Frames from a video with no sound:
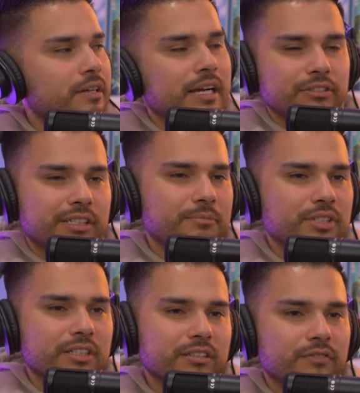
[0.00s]
I was like, I'm
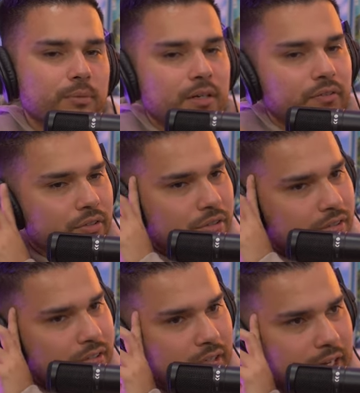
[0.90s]
just gonna get the four x four
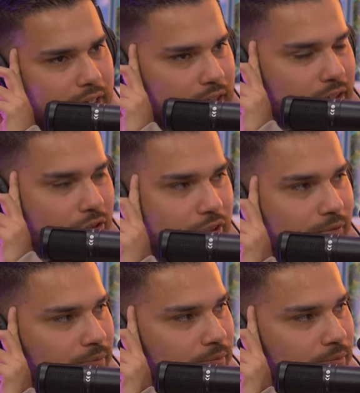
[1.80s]
and and a drink,